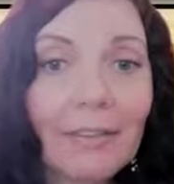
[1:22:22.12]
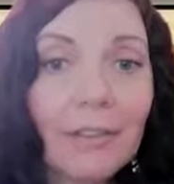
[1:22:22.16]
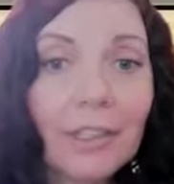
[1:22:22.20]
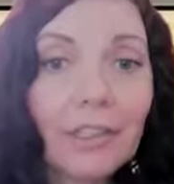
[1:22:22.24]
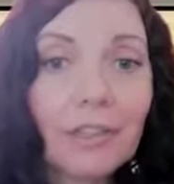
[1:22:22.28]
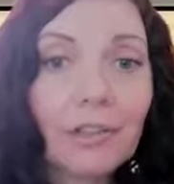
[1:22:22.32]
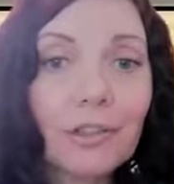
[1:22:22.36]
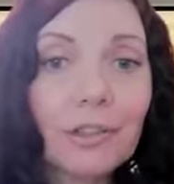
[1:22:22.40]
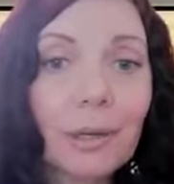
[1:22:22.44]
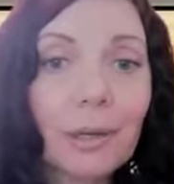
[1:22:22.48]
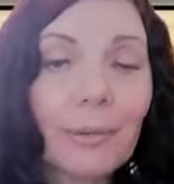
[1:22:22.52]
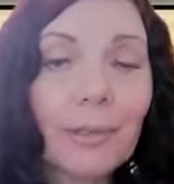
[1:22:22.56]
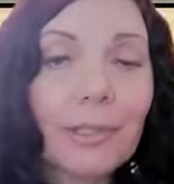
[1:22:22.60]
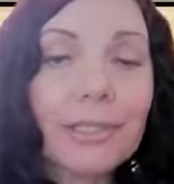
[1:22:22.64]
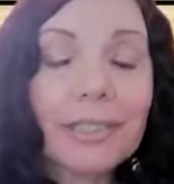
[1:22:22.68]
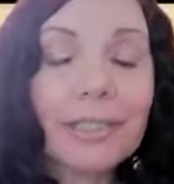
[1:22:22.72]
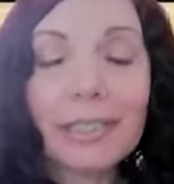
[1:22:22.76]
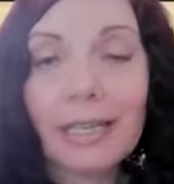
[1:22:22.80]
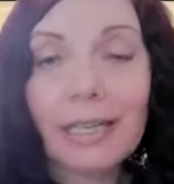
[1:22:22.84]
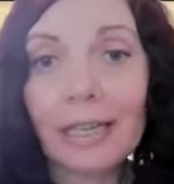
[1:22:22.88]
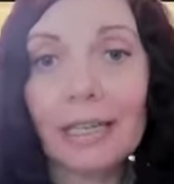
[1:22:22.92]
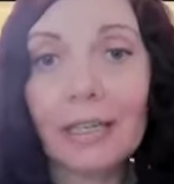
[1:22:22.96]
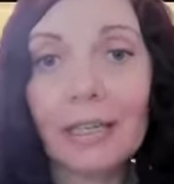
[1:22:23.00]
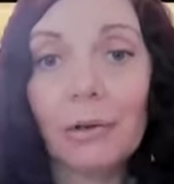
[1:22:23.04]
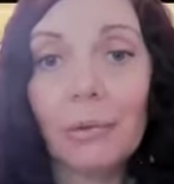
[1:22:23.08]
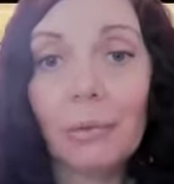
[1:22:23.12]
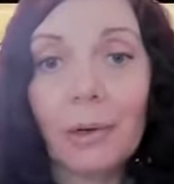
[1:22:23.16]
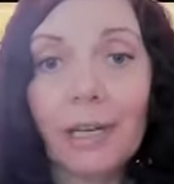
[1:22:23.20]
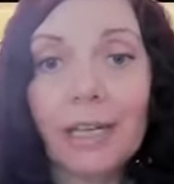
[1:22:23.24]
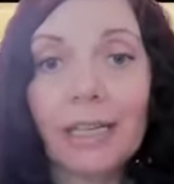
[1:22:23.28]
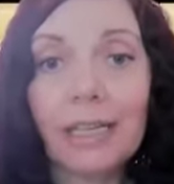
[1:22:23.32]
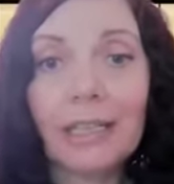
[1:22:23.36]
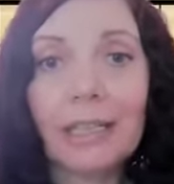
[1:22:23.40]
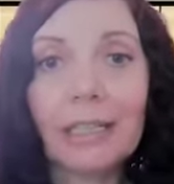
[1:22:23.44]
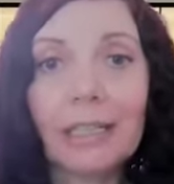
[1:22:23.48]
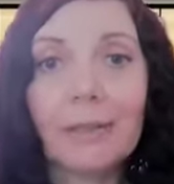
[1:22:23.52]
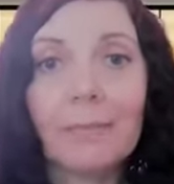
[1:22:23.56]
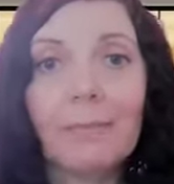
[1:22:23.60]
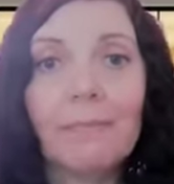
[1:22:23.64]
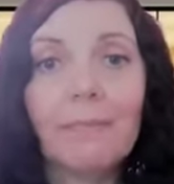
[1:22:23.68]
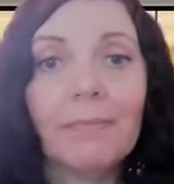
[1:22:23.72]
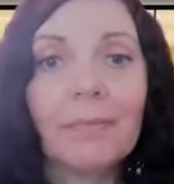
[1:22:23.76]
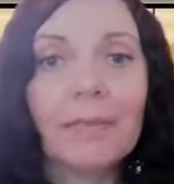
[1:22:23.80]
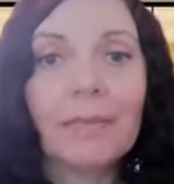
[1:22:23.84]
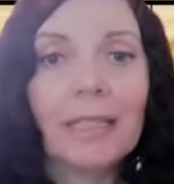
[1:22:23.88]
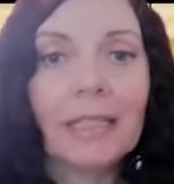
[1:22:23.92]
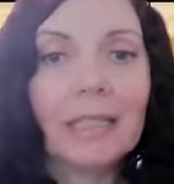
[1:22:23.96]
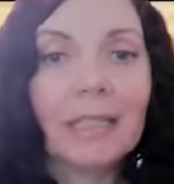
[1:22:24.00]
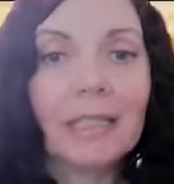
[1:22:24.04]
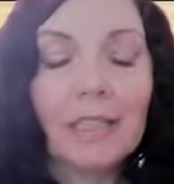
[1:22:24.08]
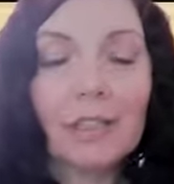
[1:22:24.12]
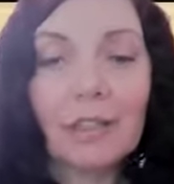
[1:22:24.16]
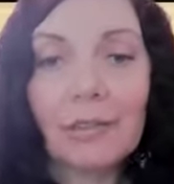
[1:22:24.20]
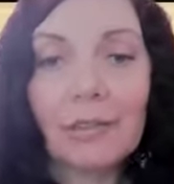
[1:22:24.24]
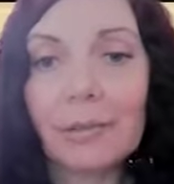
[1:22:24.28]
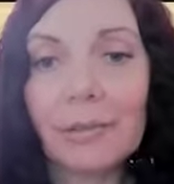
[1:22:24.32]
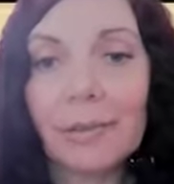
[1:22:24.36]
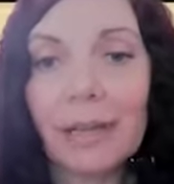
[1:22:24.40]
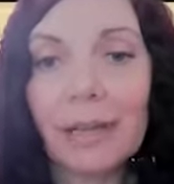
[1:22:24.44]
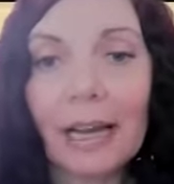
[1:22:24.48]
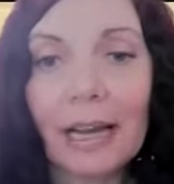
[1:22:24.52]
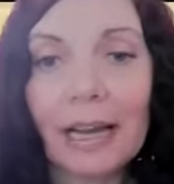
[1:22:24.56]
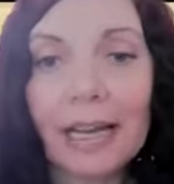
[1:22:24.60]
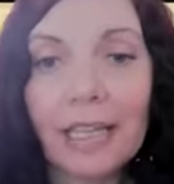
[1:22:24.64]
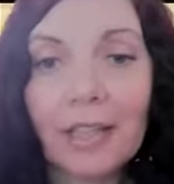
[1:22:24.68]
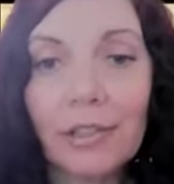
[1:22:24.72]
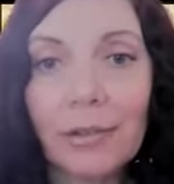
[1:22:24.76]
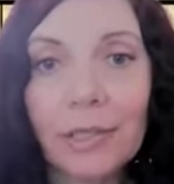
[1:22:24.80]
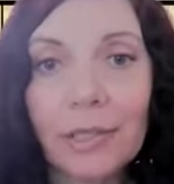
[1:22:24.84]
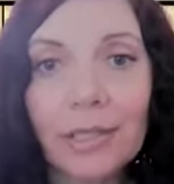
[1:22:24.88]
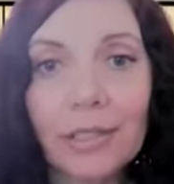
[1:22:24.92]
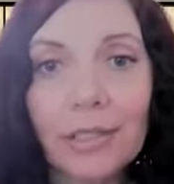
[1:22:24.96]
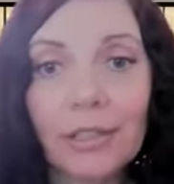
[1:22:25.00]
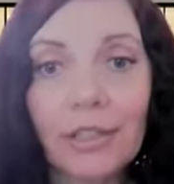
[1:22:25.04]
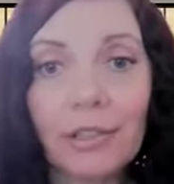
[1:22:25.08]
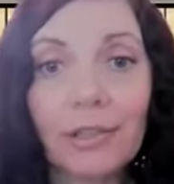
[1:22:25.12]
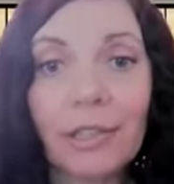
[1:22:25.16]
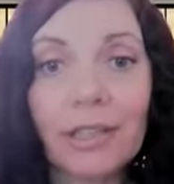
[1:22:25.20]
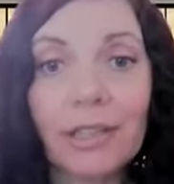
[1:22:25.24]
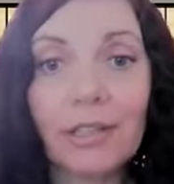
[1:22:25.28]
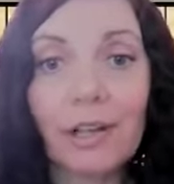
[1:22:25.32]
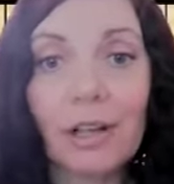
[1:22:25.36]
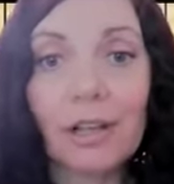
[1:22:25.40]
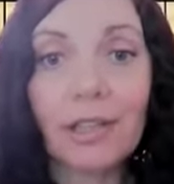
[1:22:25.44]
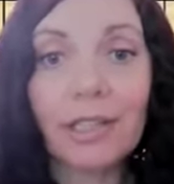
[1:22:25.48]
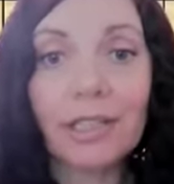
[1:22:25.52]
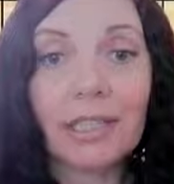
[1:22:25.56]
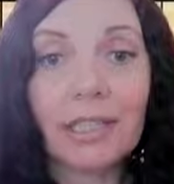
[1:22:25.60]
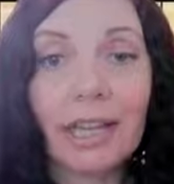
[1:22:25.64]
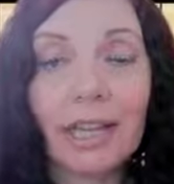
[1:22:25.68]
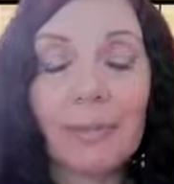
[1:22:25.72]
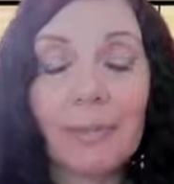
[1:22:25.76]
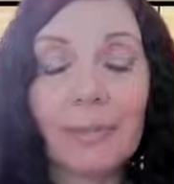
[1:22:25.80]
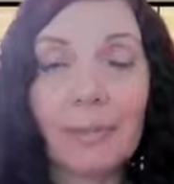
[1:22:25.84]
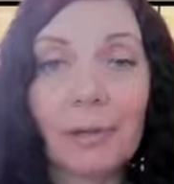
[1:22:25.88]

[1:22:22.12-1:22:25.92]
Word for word: you're having trouble staying awake, you know, I used to do this all the